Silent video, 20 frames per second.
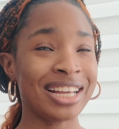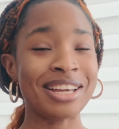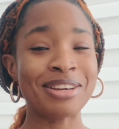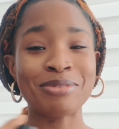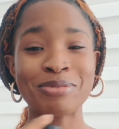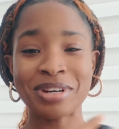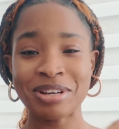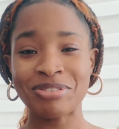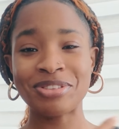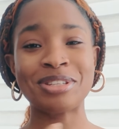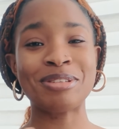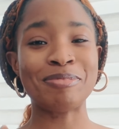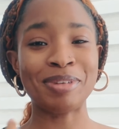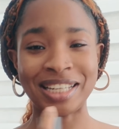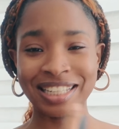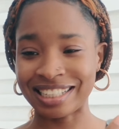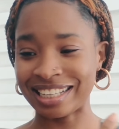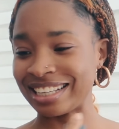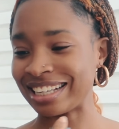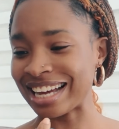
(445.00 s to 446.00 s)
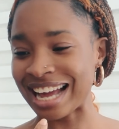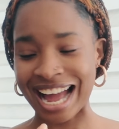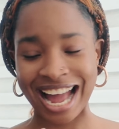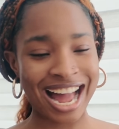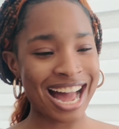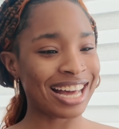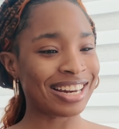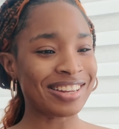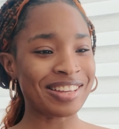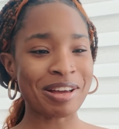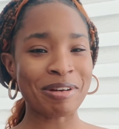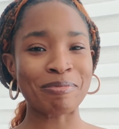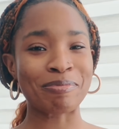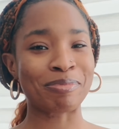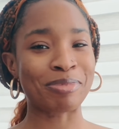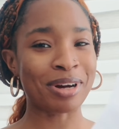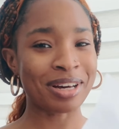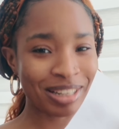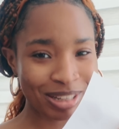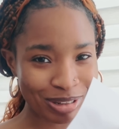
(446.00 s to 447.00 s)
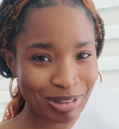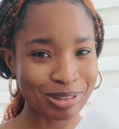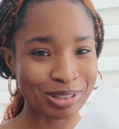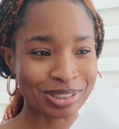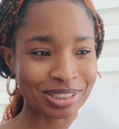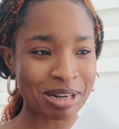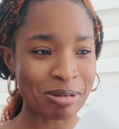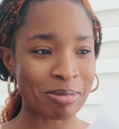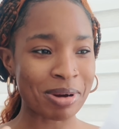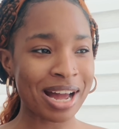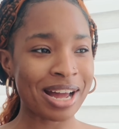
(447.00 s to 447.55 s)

it whiffed me. Like, I hadn't yet brought it closer,